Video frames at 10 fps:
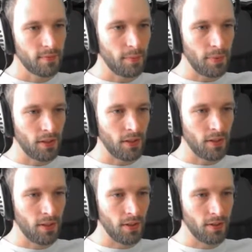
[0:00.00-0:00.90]

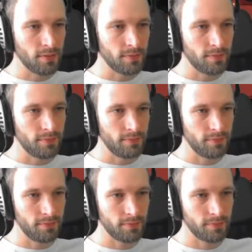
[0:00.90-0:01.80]
Because...
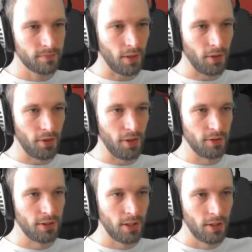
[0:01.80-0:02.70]
Oh
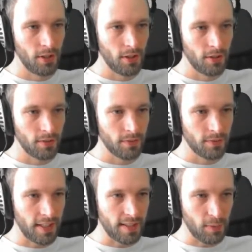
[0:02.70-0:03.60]
no.
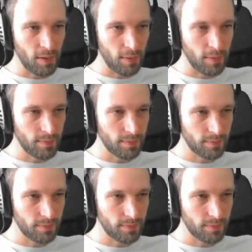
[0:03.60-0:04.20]
That's a problem.